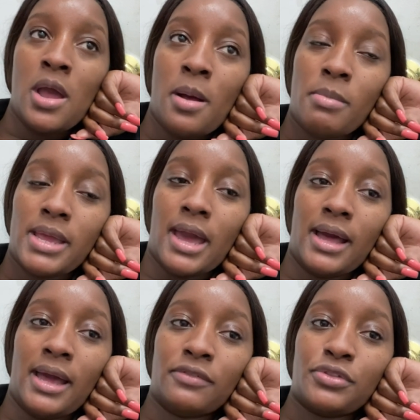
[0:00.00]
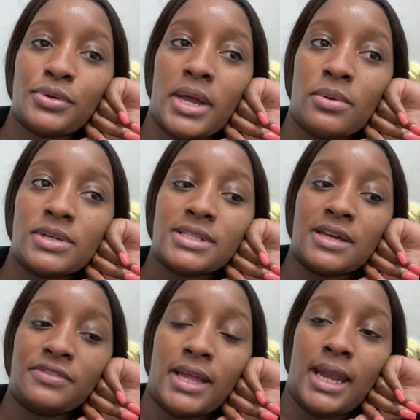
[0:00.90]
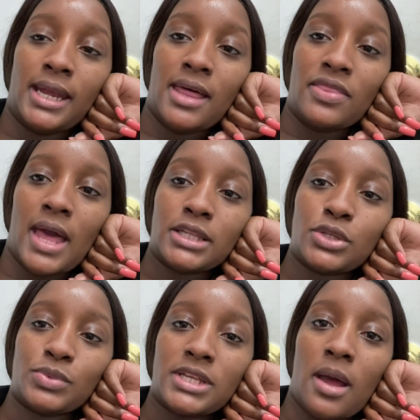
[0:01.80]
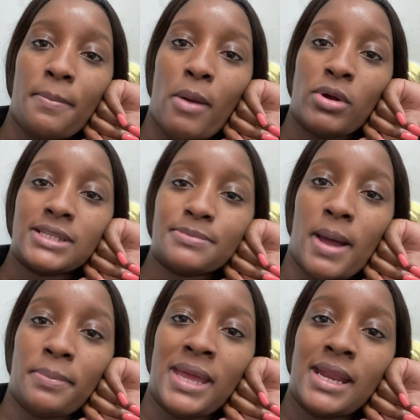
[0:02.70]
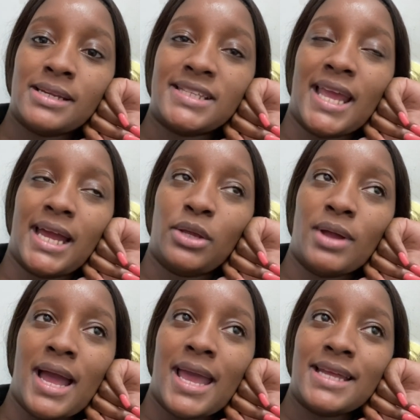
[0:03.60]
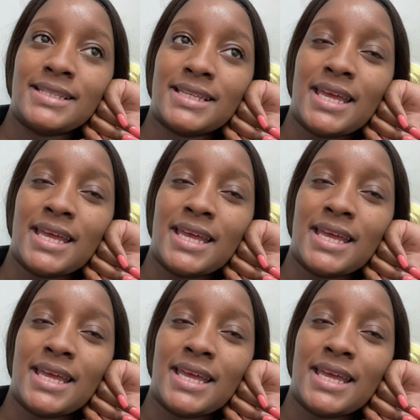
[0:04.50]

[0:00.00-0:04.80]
But yeah, I have three hours left and that's what's up. I wanted to pop in, say hi to you guys